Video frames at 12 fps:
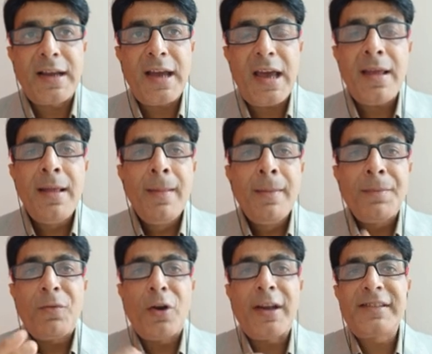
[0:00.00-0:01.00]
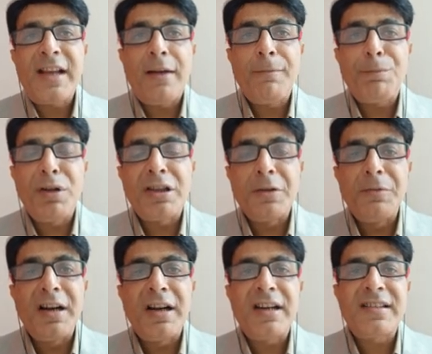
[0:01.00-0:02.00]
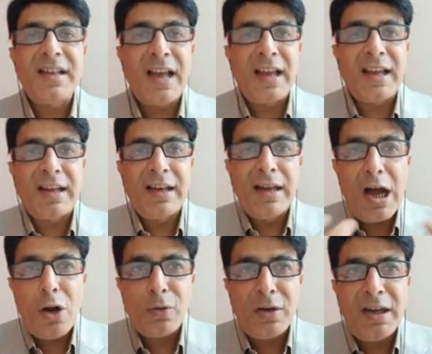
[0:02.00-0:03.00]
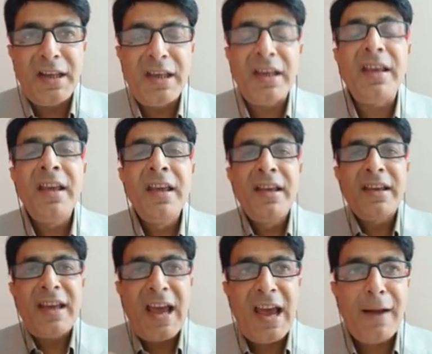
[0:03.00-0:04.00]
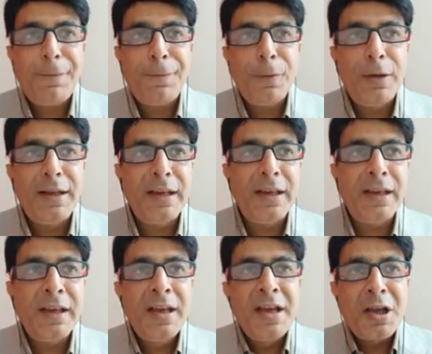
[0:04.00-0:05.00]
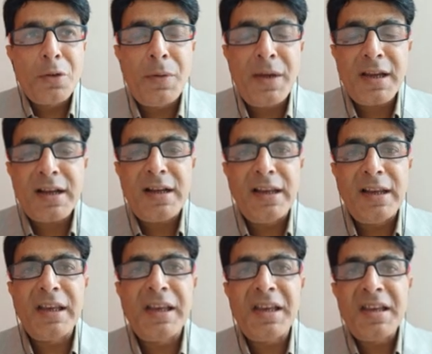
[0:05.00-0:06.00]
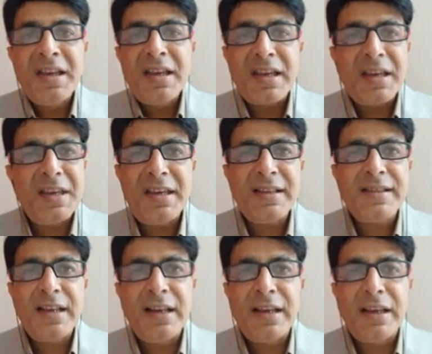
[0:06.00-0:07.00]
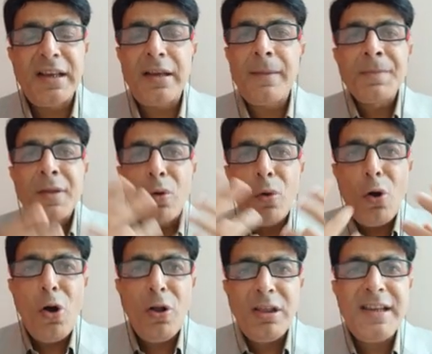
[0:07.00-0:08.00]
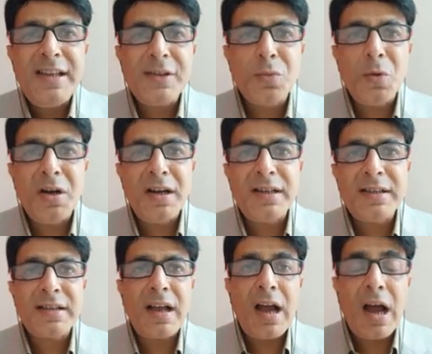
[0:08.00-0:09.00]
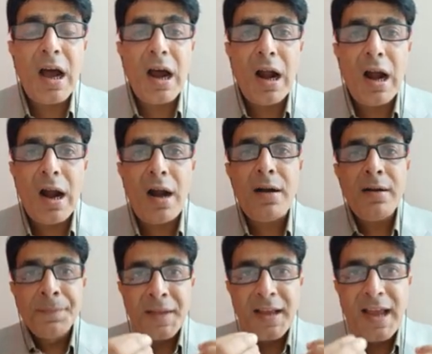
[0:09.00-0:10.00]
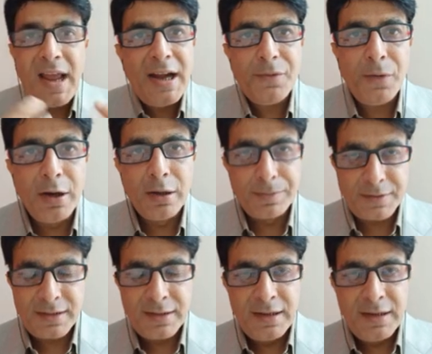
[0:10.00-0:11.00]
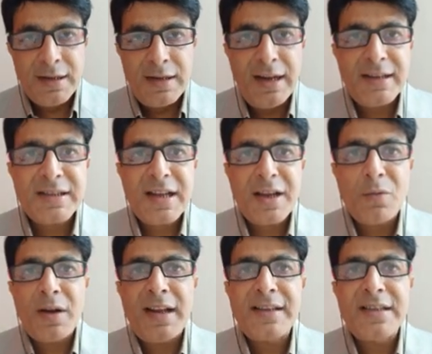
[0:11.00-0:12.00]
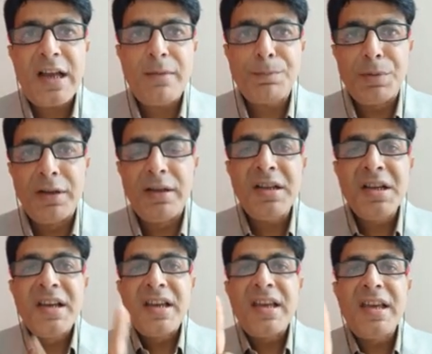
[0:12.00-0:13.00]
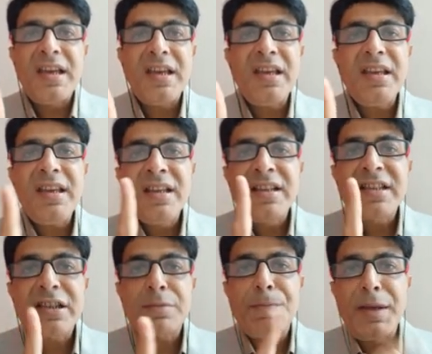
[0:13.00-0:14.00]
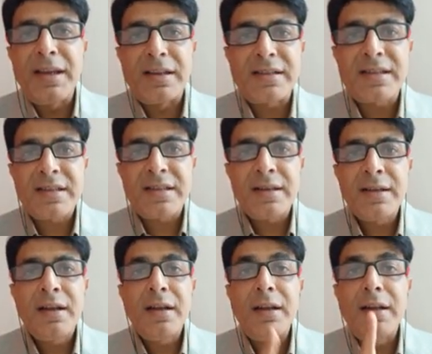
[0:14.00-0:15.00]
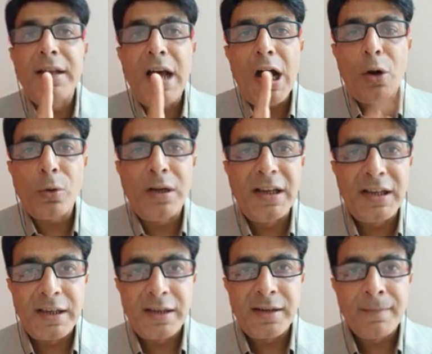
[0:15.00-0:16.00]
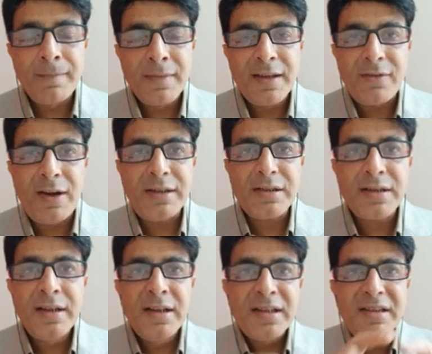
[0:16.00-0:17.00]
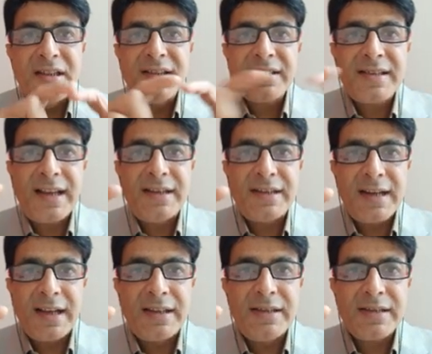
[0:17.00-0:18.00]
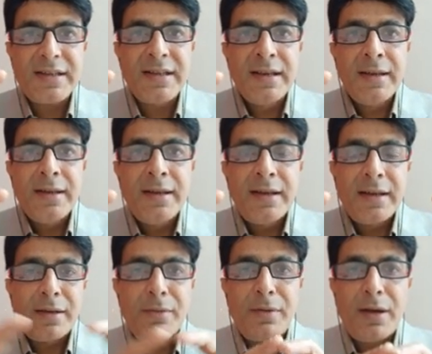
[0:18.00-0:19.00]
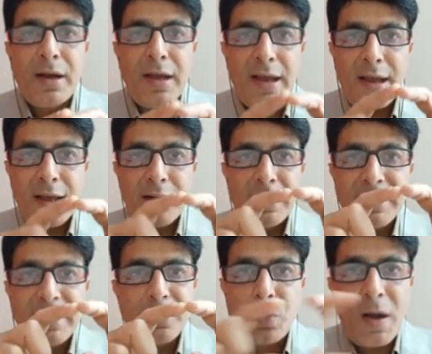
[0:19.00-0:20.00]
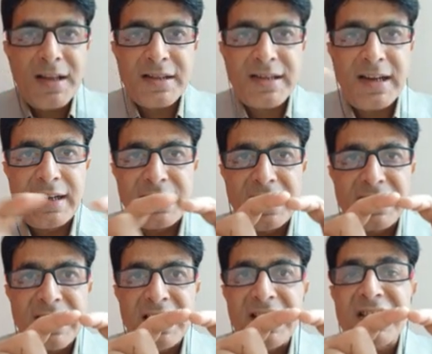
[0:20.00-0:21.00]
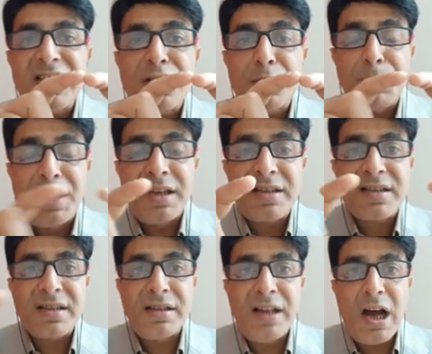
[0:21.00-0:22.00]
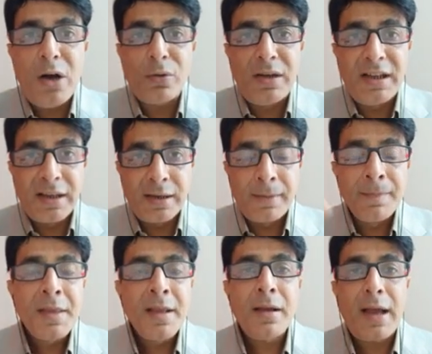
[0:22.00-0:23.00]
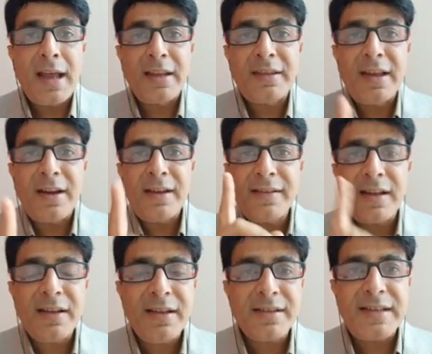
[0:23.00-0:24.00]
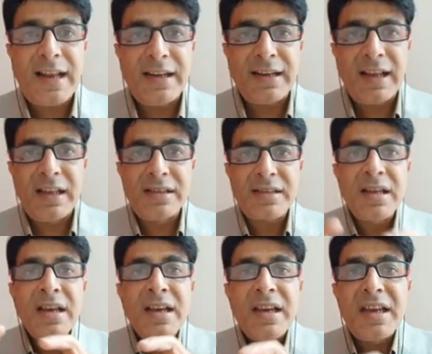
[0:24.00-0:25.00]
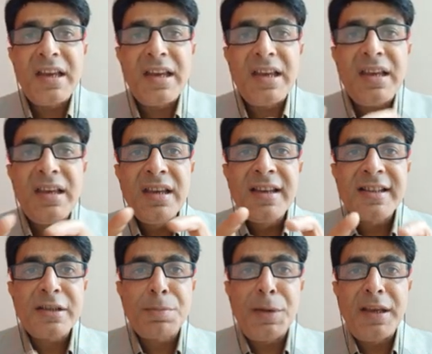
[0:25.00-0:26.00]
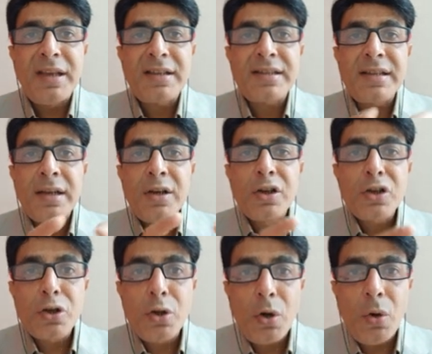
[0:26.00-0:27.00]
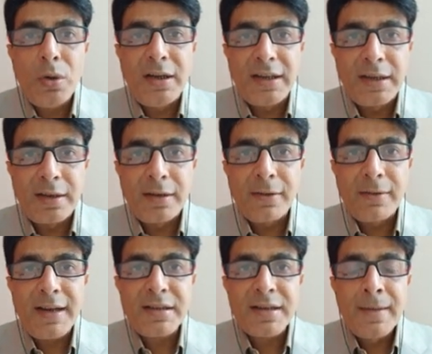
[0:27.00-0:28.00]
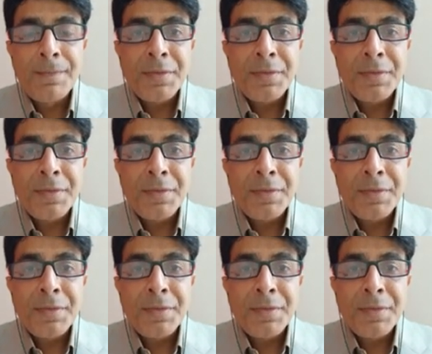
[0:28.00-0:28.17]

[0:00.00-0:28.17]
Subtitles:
Okay. For example, the words like loudly, carefully, quickly, easily, all these words are adverbs. Let's take one example. He speaks loudly, right? This sentence, and this is one sentence, he speaks loudly, and there is another sentence, he speaks slowly, right?